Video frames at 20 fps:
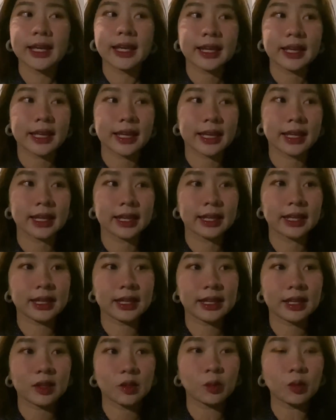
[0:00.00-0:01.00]

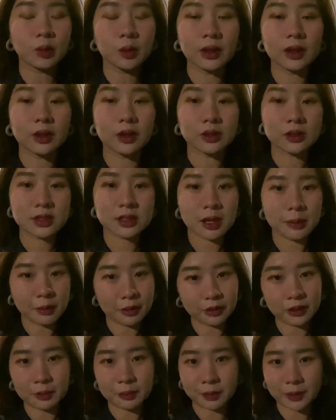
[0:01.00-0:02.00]
and we will go some
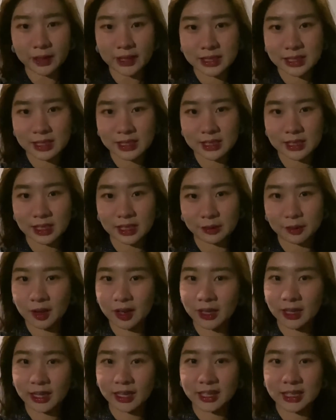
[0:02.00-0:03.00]
of the places in
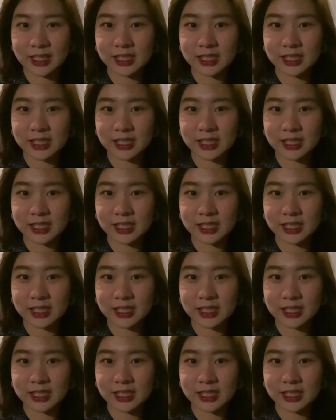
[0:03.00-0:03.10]
Wakkanai.